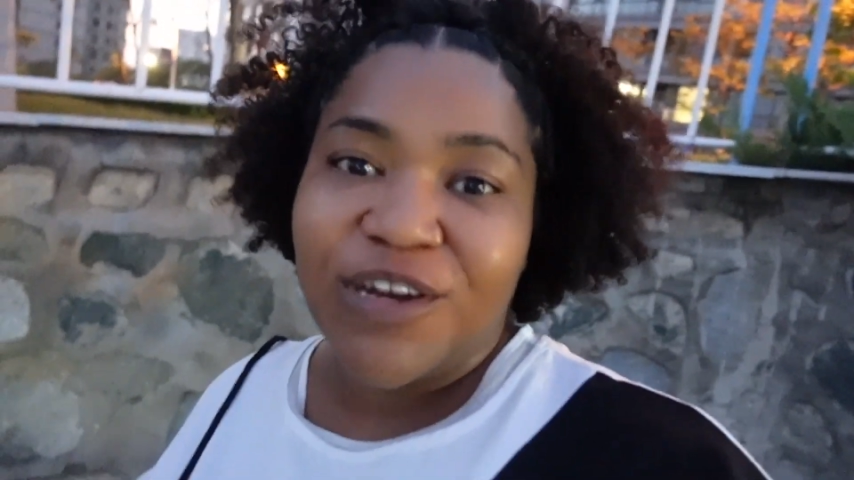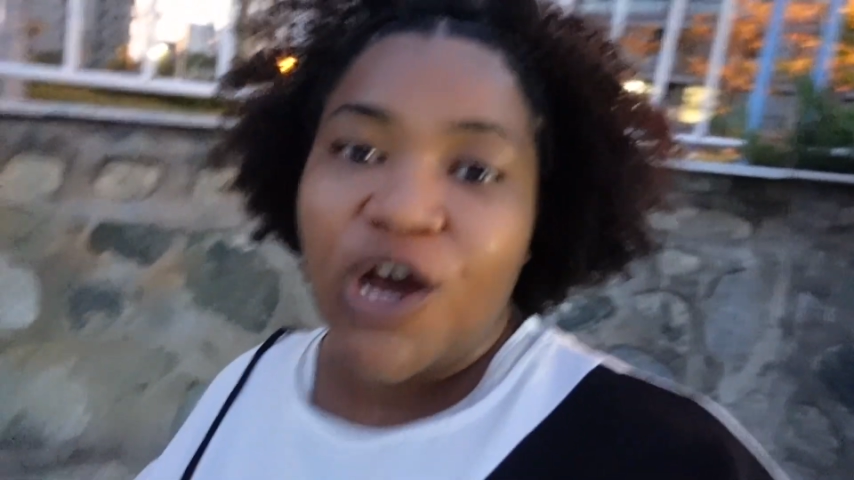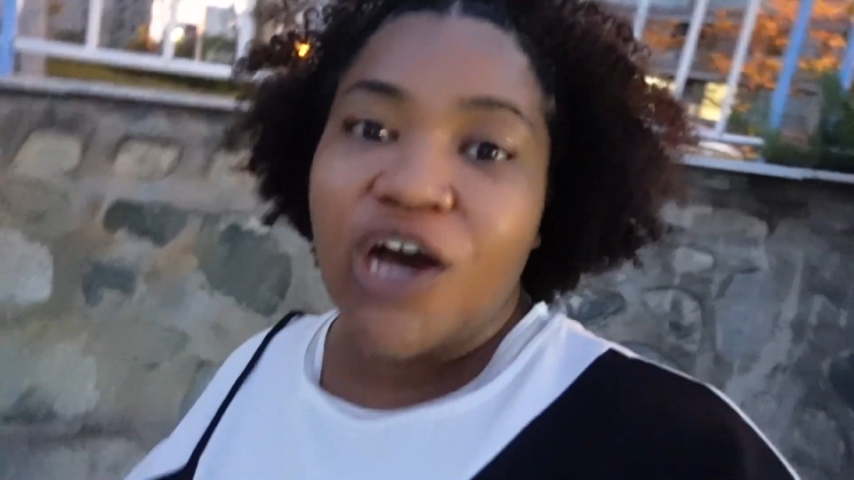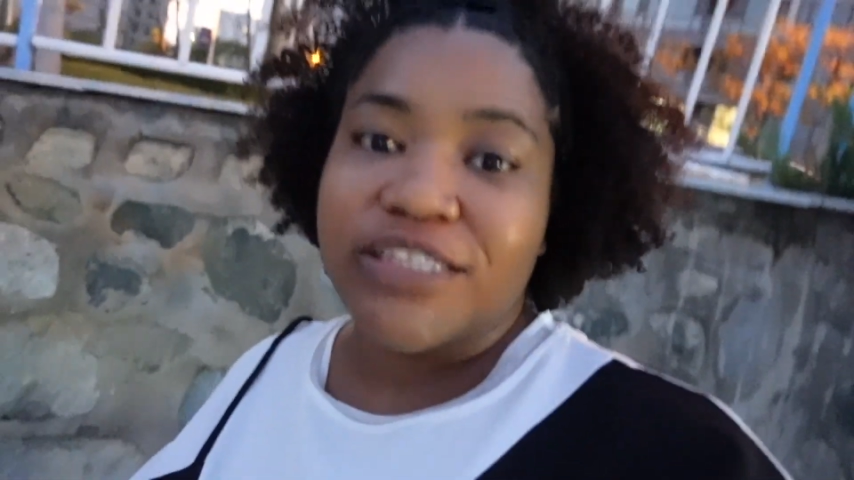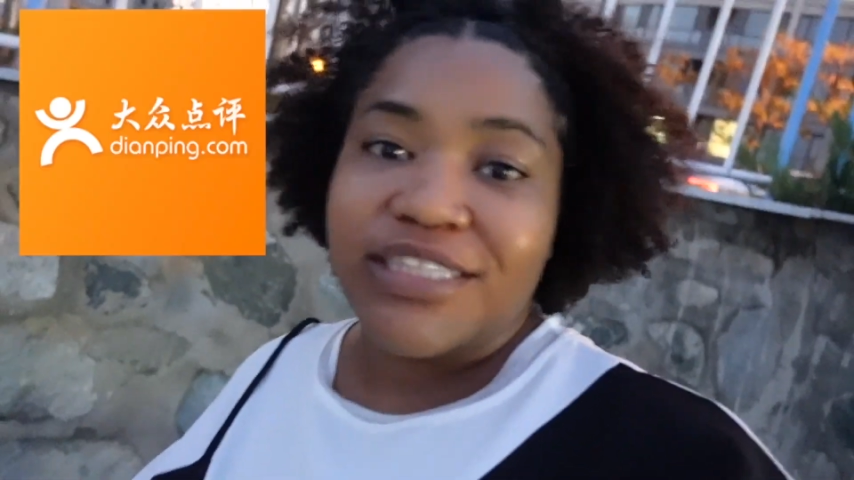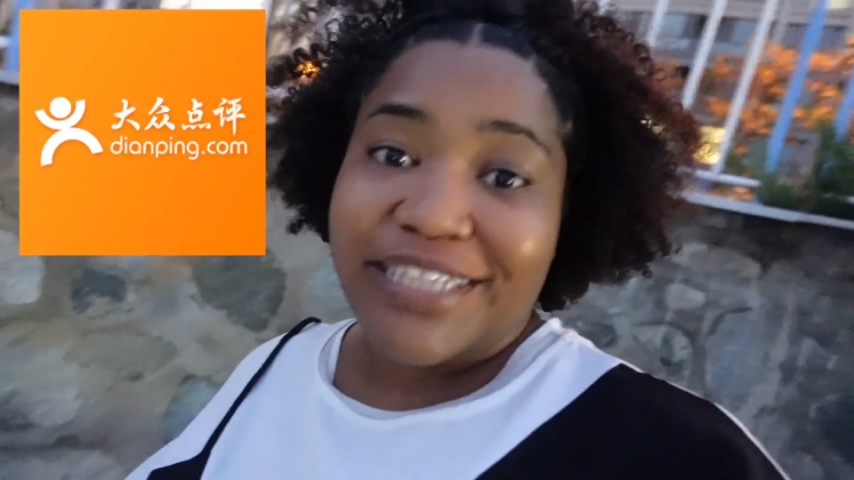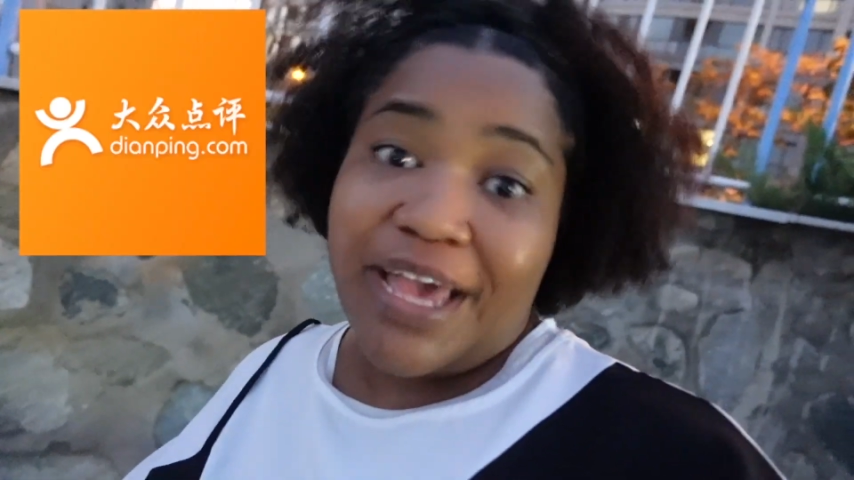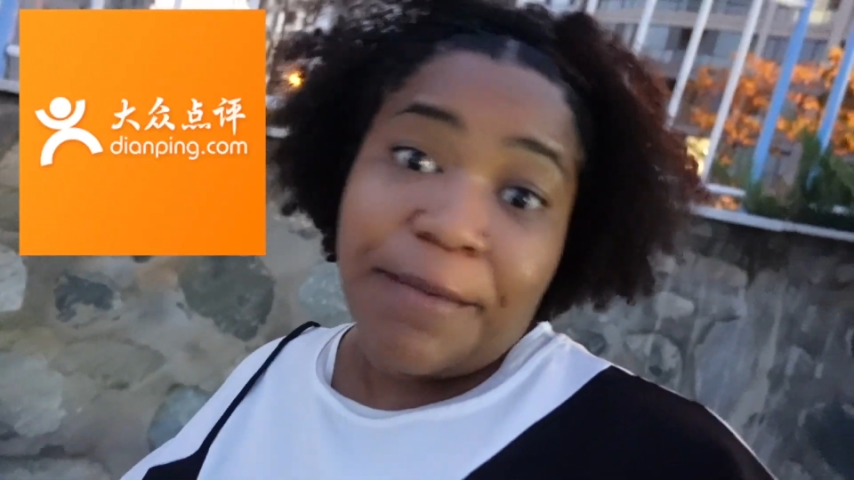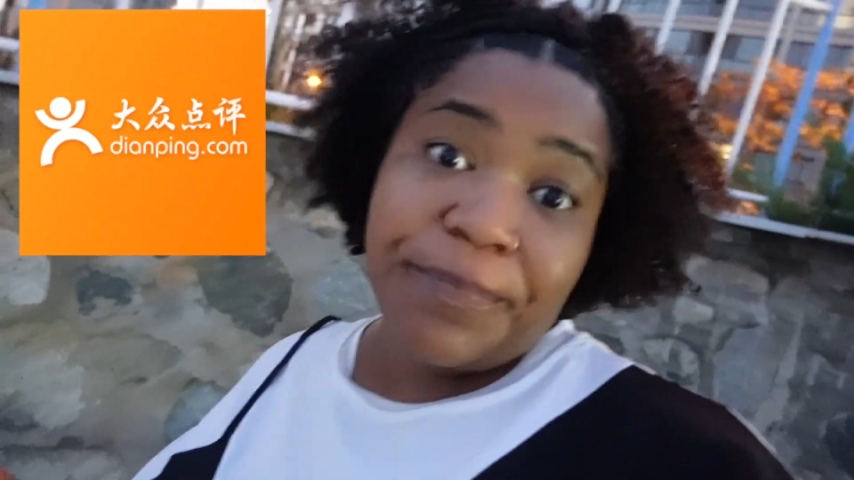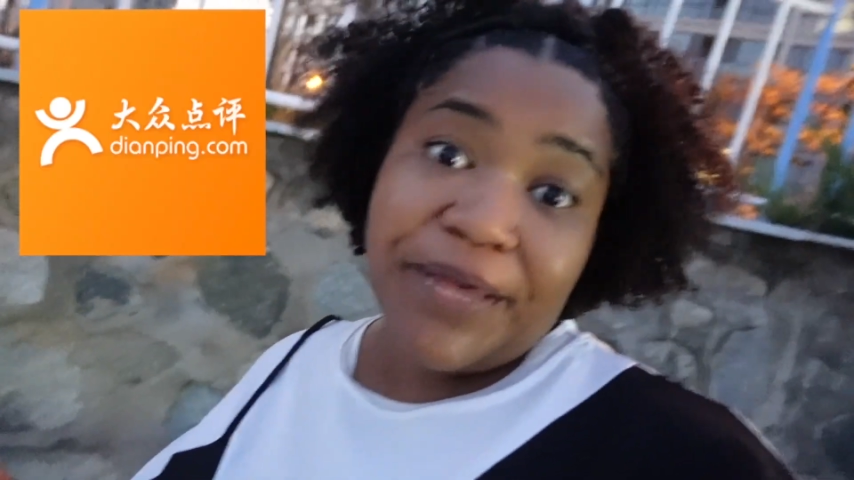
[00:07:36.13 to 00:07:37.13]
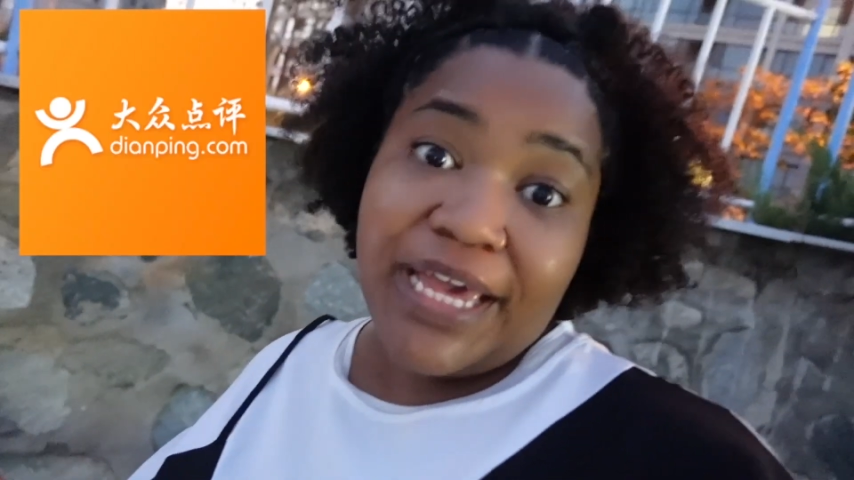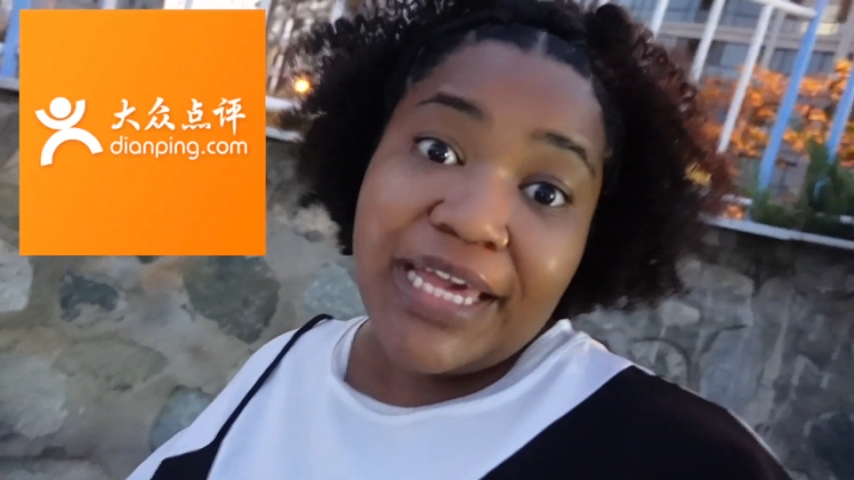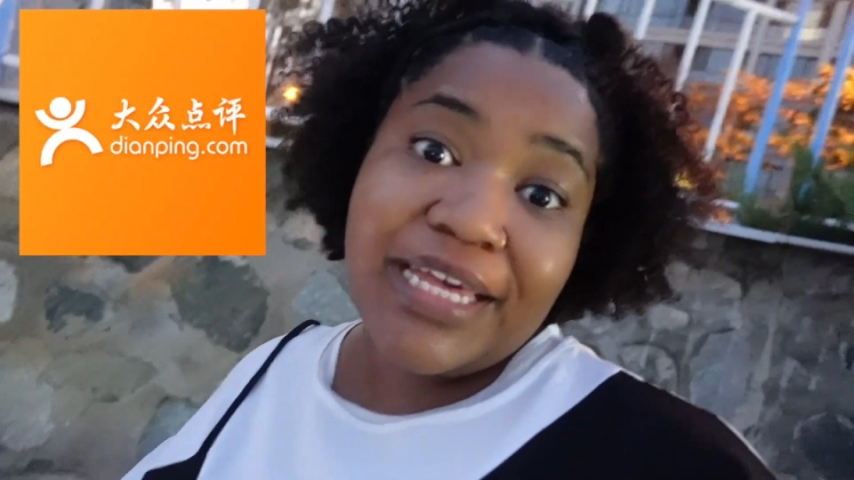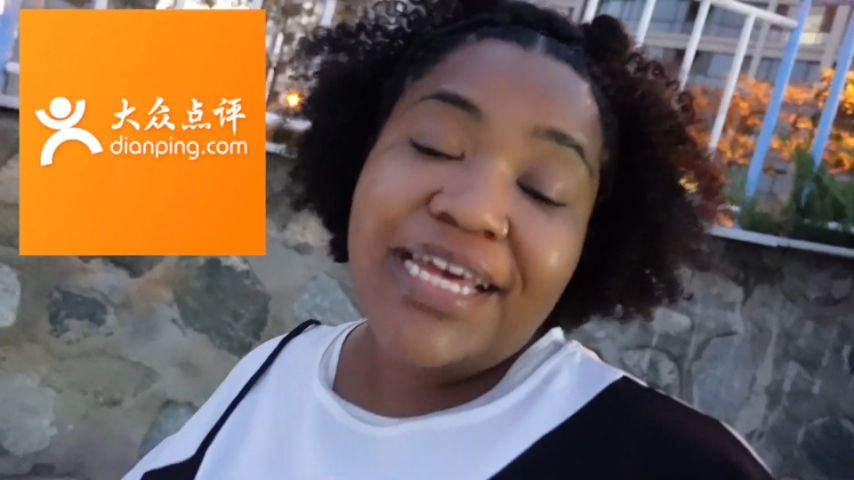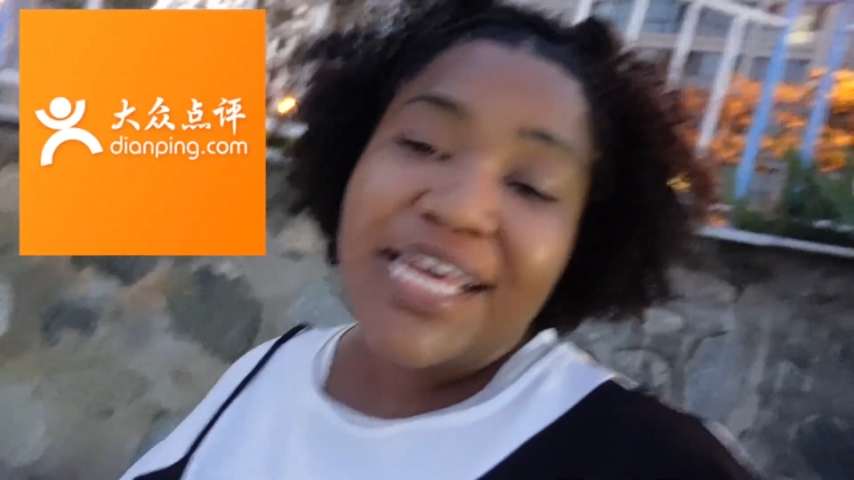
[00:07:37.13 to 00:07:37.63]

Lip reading: called Dianping.